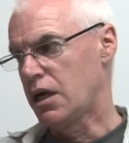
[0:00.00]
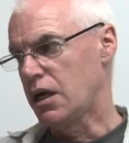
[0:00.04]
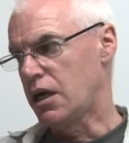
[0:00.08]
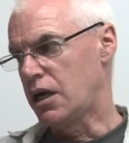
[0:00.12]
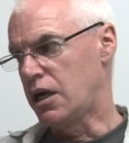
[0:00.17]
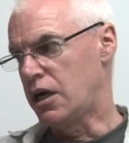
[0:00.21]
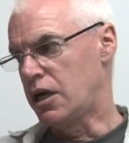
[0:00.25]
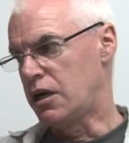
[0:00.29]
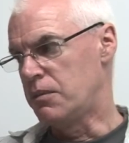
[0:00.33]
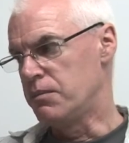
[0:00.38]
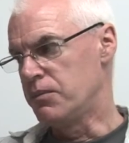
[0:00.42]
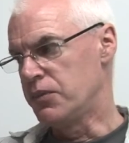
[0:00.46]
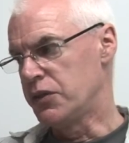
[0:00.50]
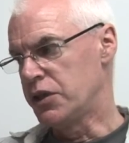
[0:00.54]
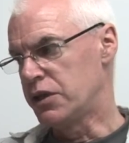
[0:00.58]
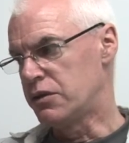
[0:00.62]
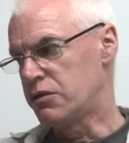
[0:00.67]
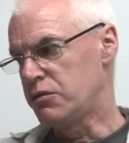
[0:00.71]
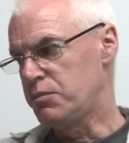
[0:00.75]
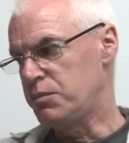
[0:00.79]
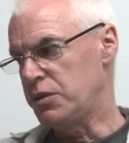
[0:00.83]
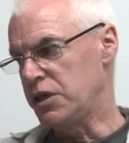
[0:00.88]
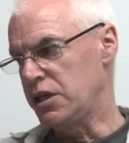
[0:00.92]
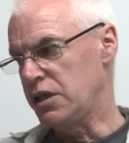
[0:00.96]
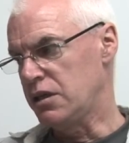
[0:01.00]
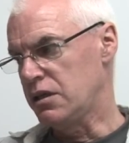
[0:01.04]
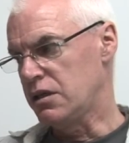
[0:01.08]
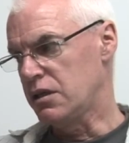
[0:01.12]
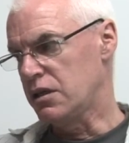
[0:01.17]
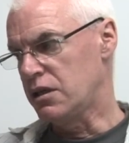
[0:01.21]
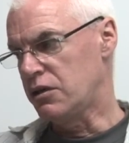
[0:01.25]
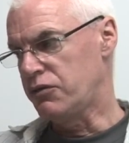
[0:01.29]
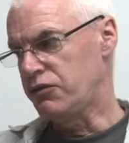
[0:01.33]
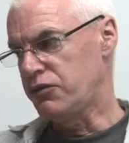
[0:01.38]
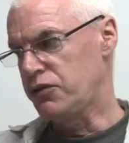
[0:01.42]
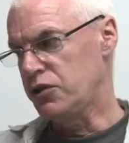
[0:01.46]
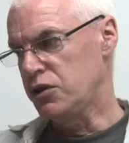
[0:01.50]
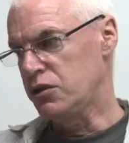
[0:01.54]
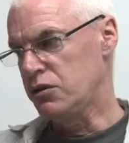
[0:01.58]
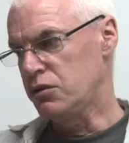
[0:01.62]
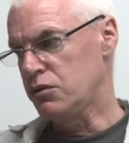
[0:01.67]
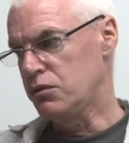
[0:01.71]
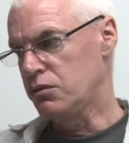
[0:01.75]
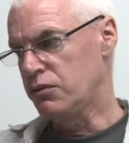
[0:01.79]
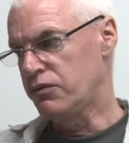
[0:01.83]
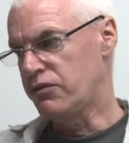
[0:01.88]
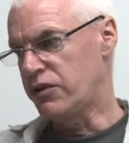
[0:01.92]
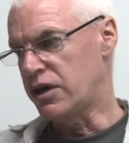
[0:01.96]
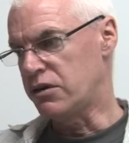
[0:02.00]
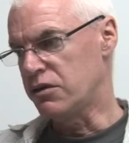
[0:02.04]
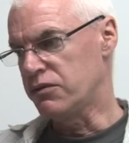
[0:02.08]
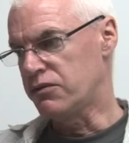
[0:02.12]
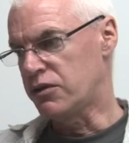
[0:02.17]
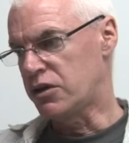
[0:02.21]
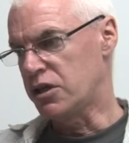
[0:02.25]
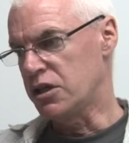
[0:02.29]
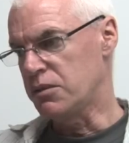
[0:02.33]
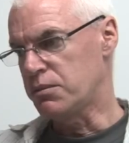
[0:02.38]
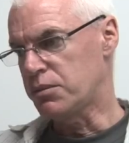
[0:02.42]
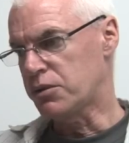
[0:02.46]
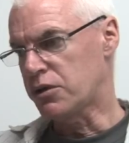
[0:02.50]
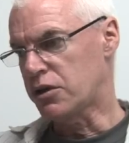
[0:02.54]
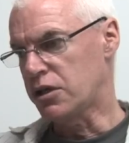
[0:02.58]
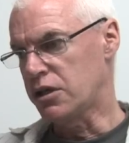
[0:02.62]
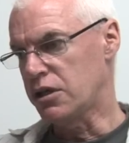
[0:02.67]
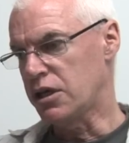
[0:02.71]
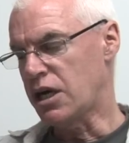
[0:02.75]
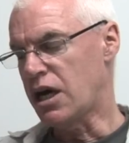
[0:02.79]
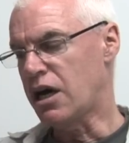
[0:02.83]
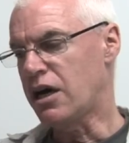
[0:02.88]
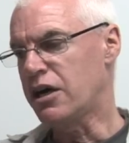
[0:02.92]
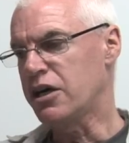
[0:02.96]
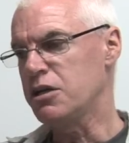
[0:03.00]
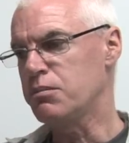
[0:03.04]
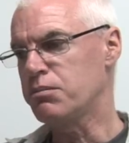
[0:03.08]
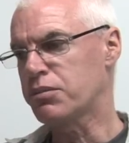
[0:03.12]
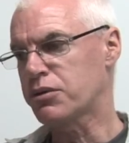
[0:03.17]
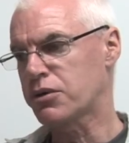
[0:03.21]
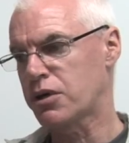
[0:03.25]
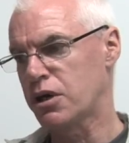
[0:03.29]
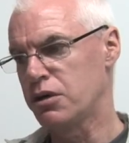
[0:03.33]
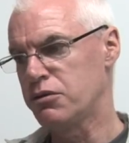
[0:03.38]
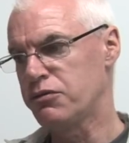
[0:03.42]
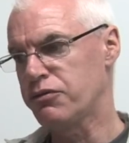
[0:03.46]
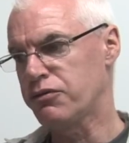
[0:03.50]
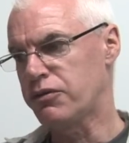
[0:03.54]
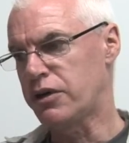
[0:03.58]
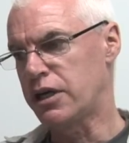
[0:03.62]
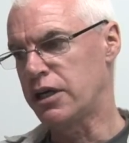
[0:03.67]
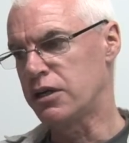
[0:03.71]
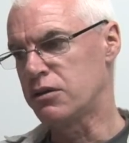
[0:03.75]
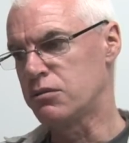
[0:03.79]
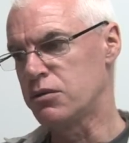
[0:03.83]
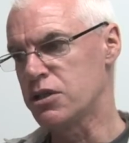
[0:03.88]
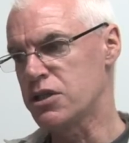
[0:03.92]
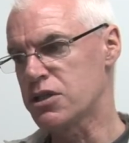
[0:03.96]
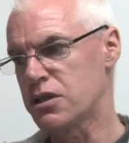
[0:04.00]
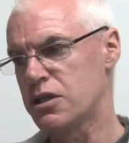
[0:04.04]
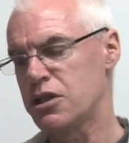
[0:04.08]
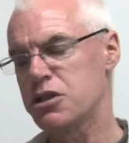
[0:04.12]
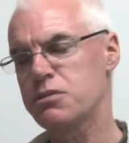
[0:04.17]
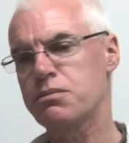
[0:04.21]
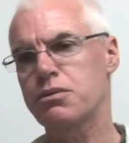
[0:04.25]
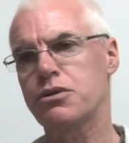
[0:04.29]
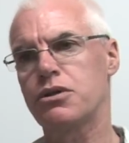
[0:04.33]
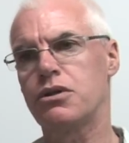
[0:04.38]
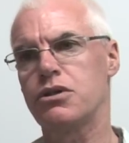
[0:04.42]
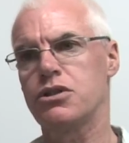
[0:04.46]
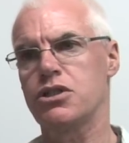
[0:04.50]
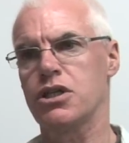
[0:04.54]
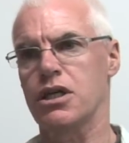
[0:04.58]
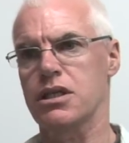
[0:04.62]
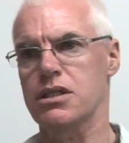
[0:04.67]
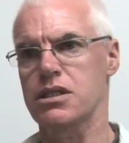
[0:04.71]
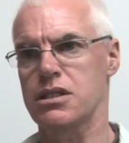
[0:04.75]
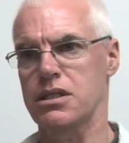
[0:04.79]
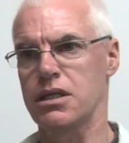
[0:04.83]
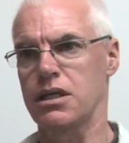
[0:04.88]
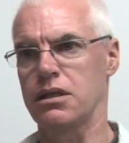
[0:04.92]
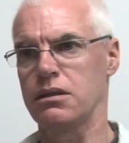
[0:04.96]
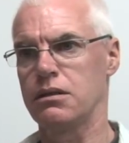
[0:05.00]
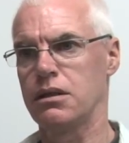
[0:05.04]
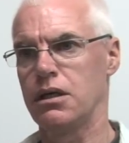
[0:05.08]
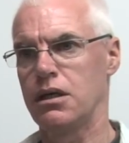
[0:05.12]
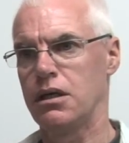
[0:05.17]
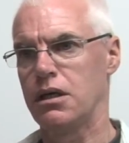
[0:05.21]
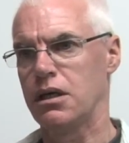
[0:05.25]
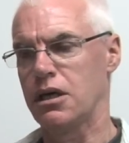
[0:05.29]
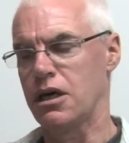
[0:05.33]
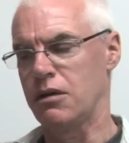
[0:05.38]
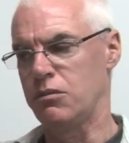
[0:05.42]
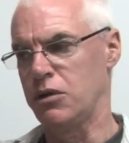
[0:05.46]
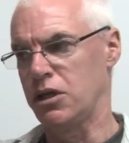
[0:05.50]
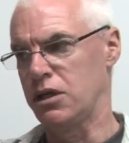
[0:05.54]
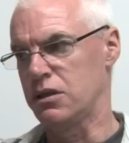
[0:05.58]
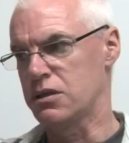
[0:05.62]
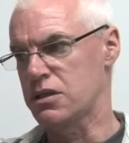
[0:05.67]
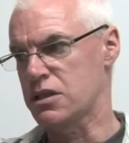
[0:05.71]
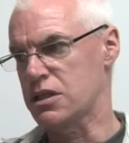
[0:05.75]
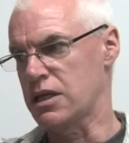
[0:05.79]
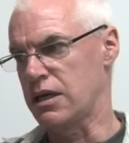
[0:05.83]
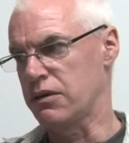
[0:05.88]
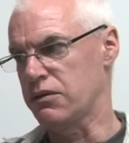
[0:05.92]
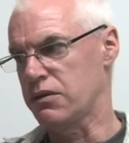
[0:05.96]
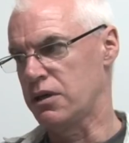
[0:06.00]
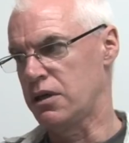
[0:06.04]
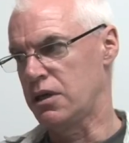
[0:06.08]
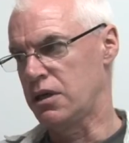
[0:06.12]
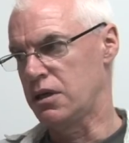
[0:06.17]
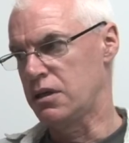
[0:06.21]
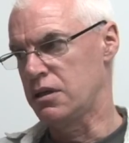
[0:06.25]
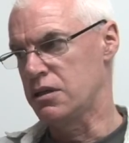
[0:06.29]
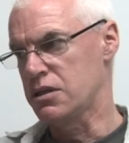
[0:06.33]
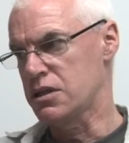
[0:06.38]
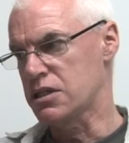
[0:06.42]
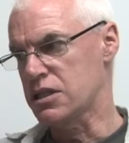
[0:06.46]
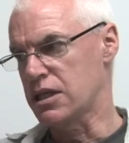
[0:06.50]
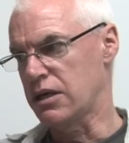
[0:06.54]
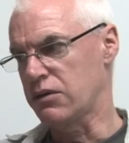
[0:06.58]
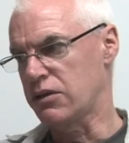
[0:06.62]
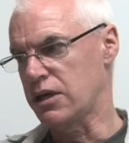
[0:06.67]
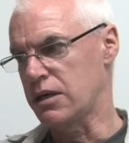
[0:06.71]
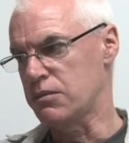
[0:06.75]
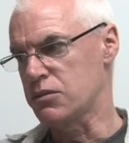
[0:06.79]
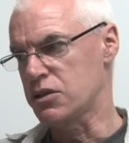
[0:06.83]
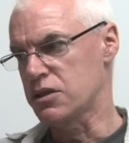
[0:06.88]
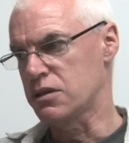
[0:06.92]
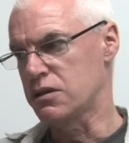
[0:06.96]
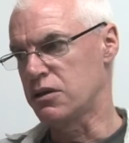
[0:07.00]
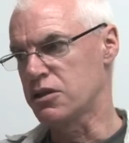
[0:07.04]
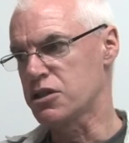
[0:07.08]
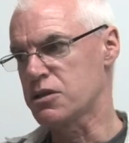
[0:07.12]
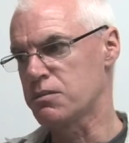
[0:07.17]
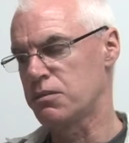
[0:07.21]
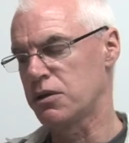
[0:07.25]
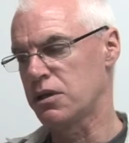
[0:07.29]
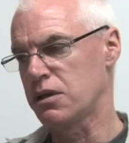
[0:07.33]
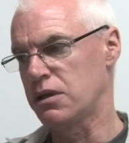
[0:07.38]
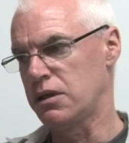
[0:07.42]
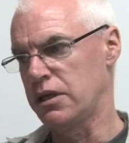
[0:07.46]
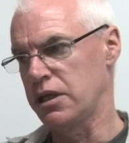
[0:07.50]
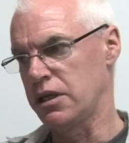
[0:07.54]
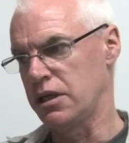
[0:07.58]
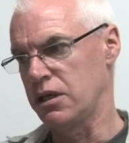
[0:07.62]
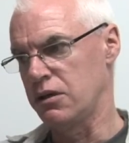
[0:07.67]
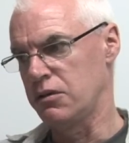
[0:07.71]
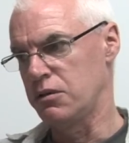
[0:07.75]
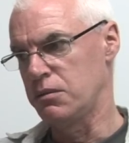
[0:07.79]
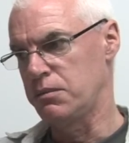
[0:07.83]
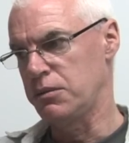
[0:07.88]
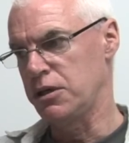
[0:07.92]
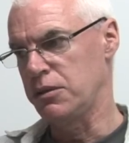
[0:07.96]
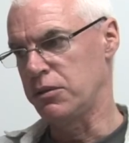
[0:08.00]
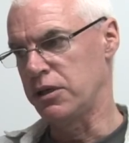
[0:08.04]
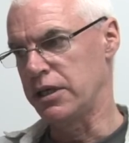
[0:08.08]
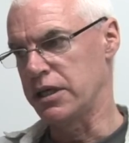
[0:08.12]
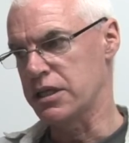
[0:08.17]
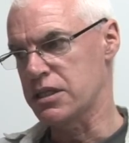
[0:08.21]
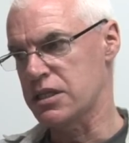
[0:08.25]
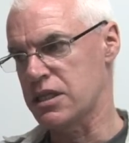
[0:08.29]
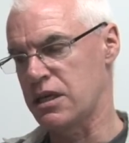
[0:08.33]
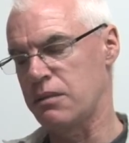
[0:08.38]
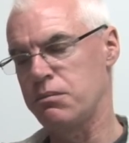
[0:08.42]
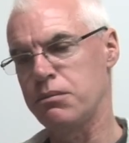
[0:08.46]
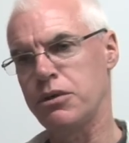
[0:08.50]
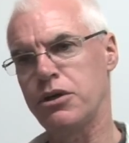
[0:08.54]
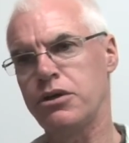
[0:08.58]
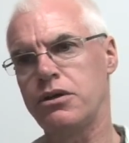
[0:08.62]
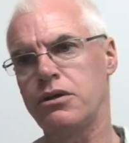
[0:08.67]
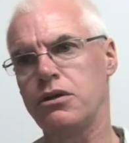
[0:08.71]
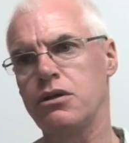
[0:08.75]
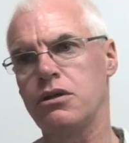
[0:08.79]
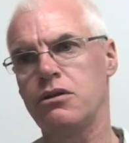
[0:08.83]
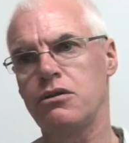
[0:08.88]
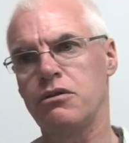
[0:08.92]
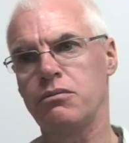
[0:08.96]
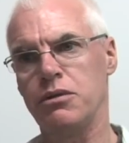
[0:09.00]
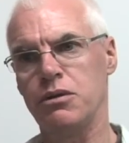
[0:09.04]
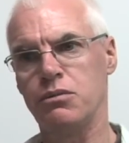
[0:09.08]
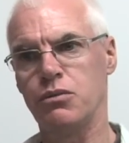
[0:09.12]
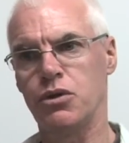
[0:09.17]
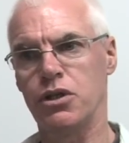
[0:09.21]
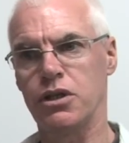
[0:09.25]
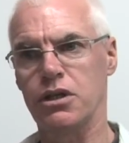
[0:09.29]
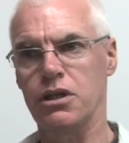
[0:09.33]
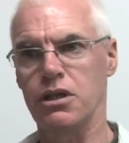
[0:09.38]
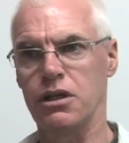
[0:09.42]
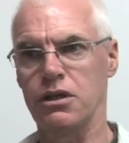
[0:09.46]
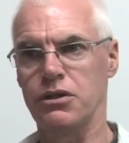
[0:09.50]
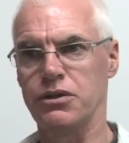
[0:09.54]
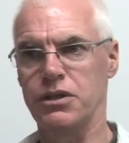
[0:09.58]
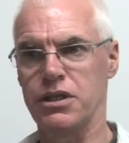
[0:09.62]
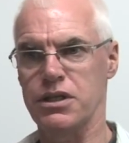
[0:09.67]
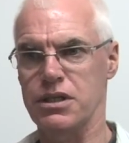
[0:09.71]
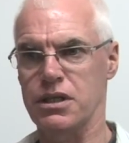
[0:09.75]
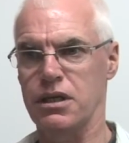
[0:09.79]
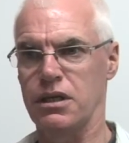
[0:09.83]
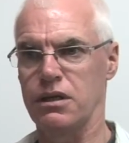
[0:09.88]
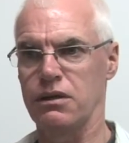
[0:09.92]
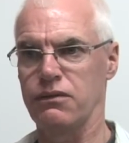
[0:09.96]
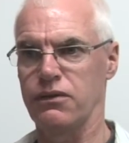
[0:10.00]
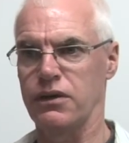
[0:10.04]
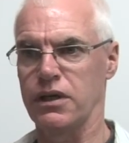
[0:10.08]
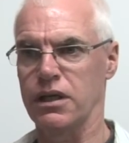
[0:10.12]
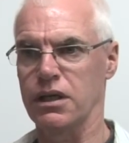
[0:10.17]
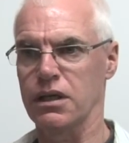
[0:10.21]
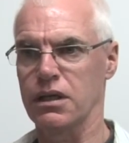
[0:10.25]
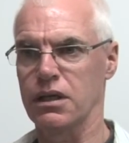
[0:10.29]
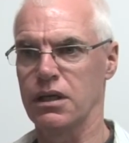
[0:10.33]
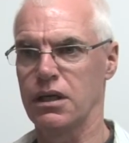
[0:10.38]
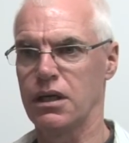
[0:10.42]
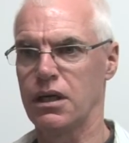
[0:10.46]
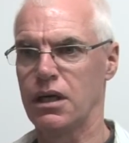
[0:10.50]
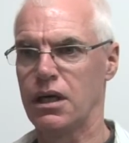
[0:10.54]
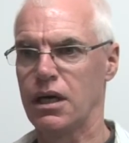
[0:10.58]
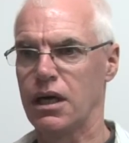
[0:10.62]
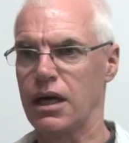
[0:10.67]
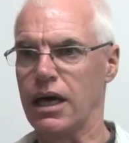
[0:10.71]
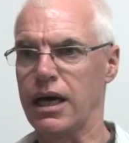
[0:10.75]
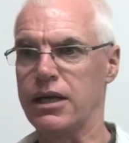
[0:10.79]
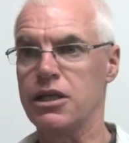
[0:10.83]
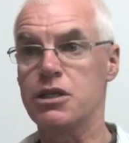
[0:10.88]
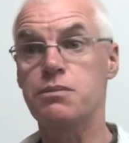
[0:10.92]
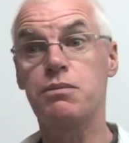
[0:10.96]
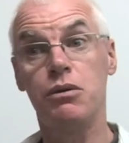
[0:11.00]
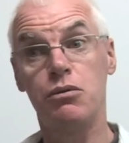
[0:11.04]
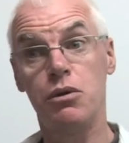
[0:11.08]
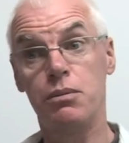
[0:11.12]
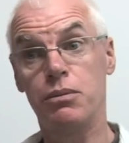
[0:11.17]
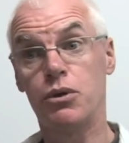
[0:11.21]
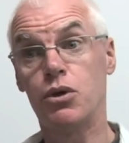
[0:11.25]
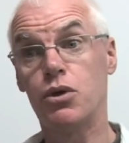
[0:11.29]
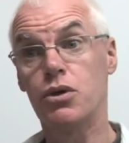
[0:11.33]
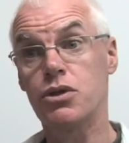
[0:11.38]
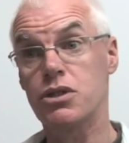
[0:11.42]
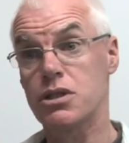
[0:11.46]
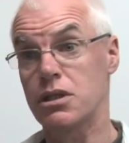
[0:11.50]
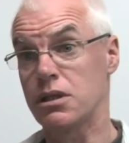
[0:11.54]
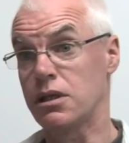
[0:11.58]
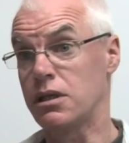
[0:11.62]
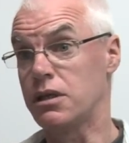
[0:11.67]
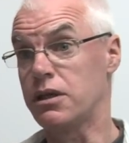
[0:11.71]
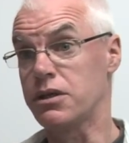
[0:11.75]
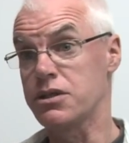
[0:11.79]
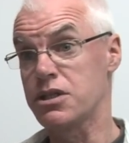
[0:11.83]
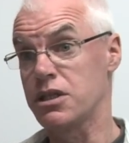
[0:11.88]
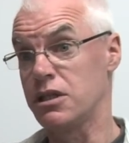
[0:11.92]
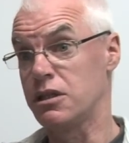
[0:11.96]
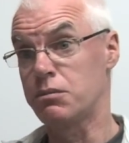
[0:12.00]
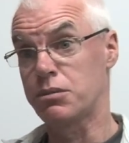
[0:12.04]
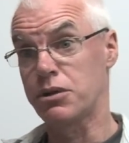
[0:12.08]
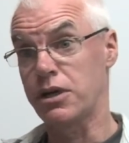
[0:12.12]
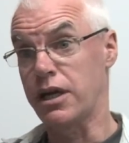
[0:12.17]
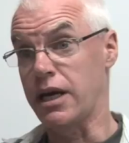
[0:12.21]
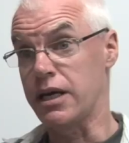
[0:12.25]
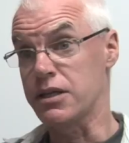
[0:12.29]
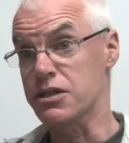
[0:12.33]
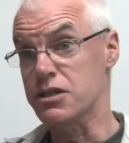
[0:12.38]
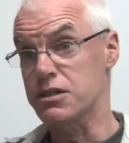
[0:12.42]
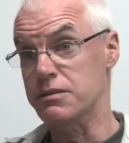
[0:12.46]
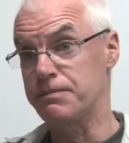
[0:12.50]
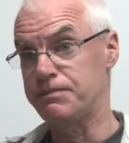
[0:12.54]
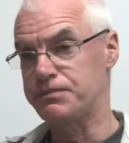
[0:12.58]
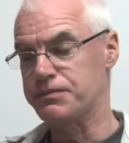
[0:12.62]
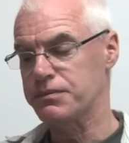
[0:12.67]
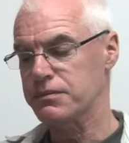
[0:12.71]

There have been a few very, very high-profile research projects done. I mean, at Southampton Hospital, I know that people like Sam Parnia have been working on this kind of thing, and it's been reported a lot in the press.